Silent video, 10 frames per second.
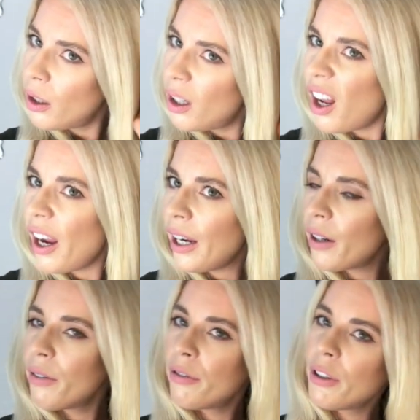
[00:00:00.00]

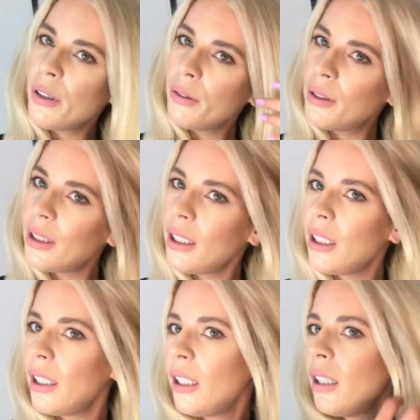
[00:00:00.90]
like a
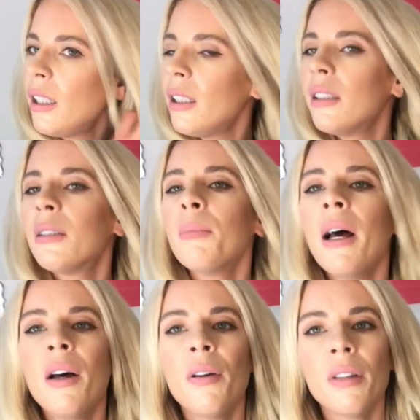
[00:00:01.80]
fruity
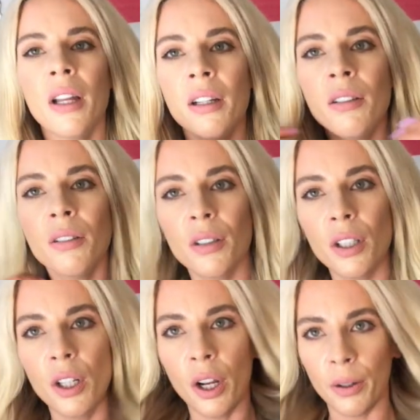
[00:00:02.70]
smell, then,
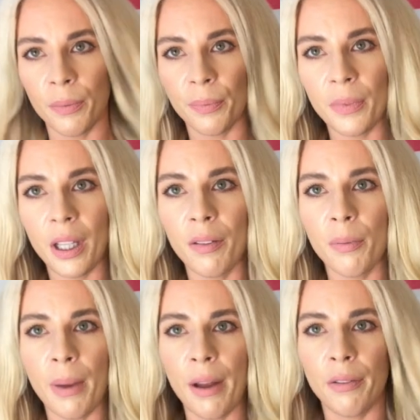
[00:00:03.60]
you know,
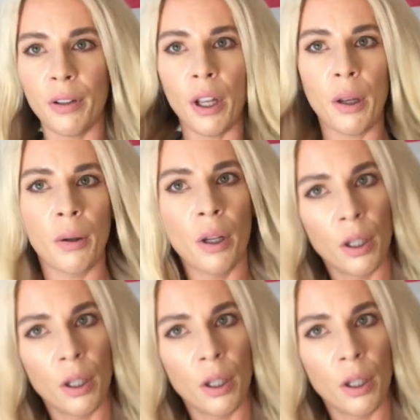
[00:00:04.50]
even better for you.